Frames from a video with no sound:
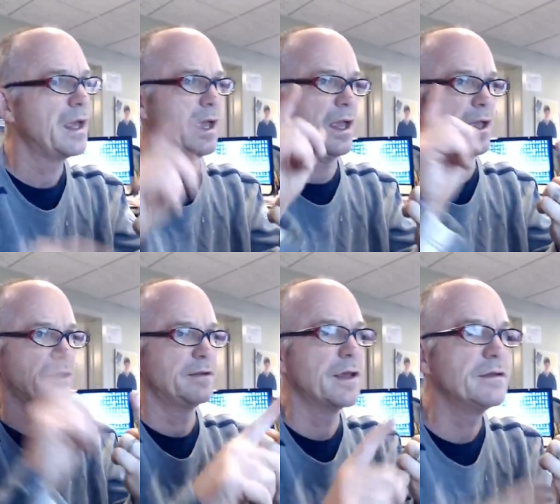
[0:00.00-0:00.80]

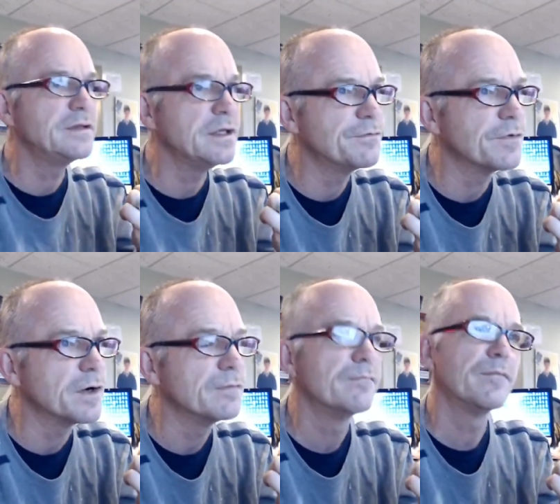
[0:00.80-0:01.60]
and Antifa
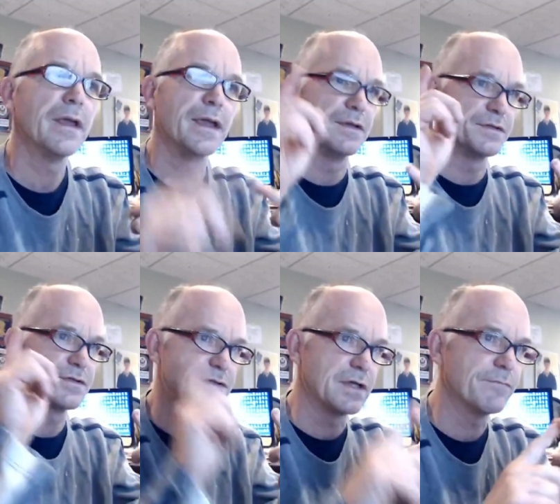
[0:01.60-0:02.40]
in
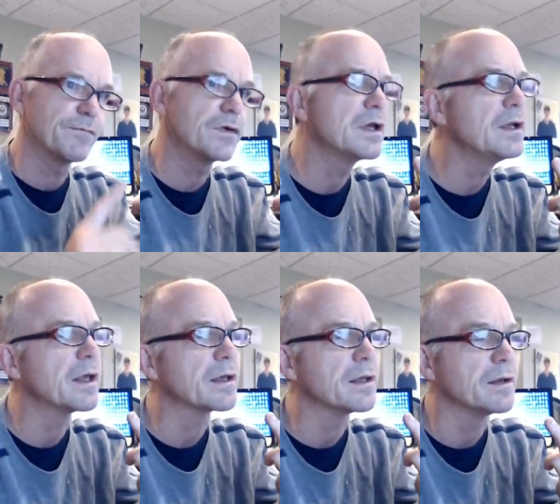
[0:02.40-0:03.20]
Stamford,
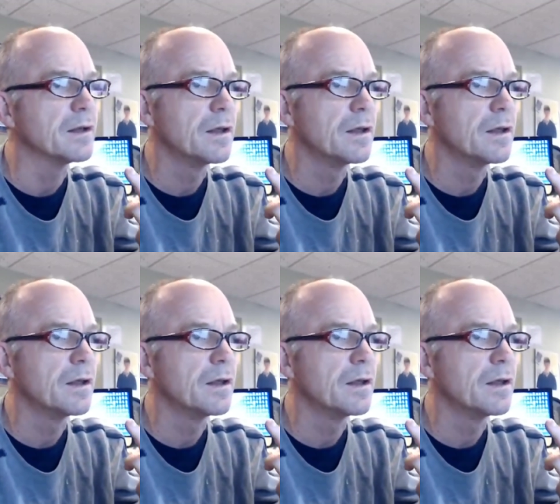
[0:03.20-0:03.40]
Connecticut,